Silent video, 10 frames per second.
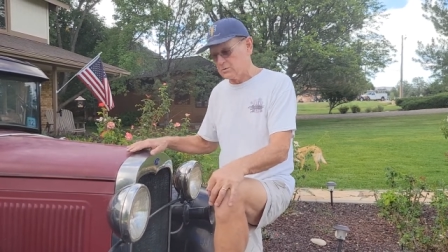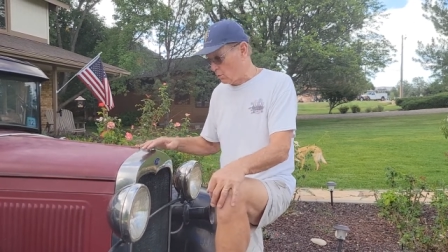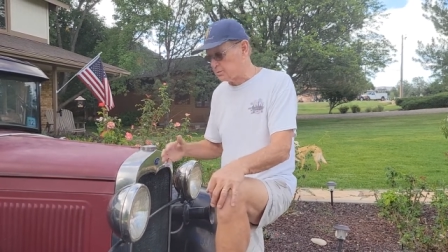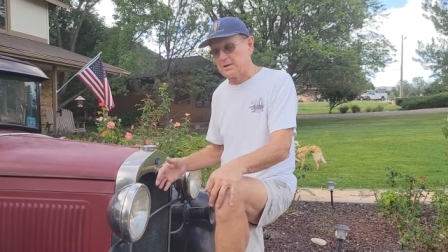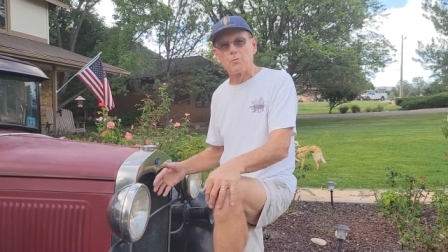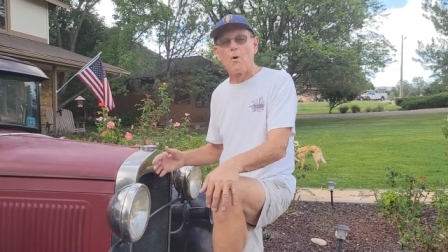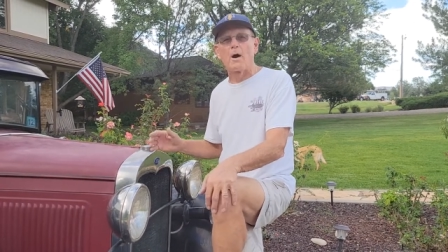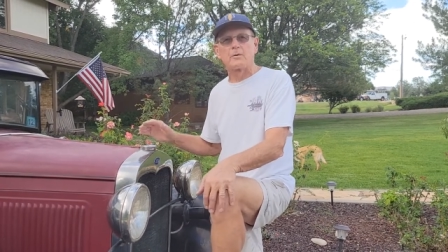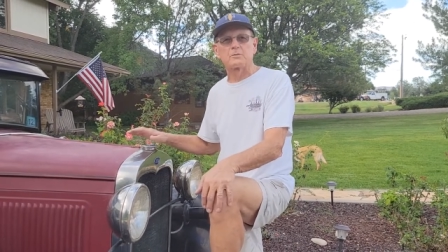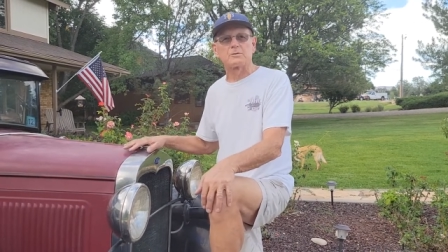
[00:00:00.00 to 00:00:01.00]
it's holding
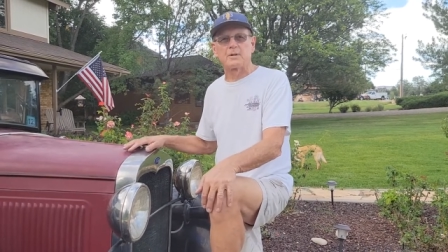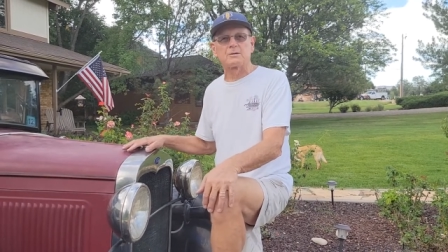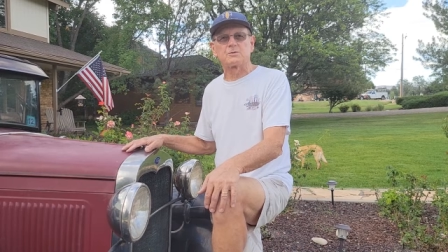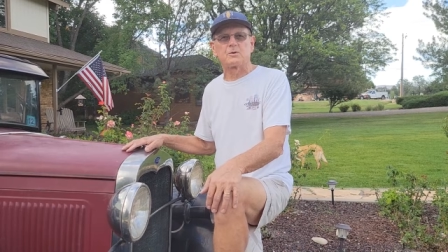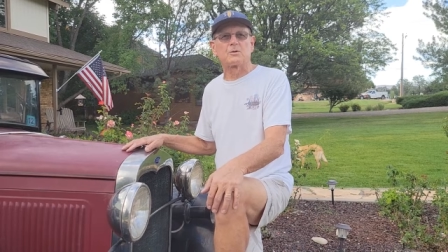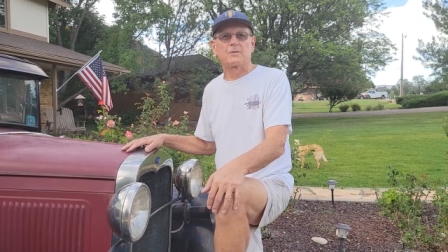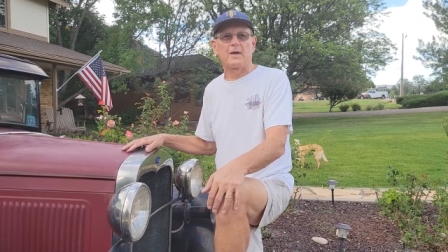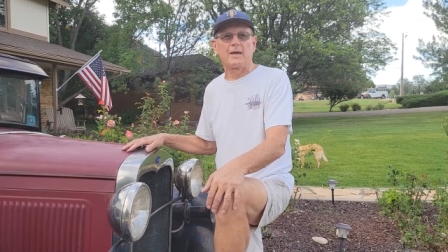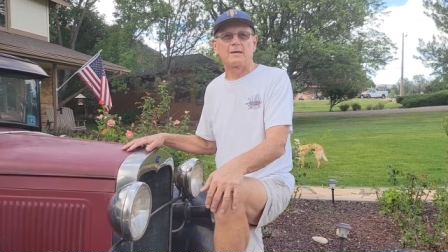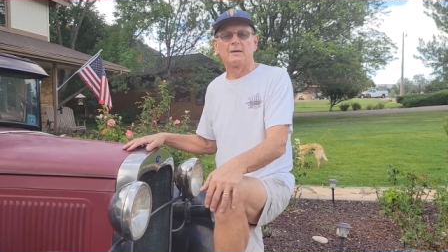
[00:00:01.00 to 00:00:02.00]
water, so that's a good
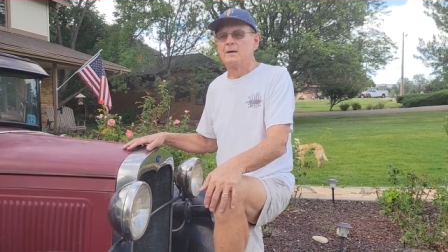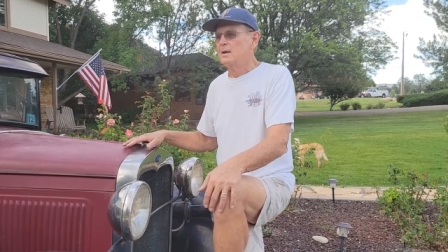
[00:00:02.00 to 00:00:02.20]
thing.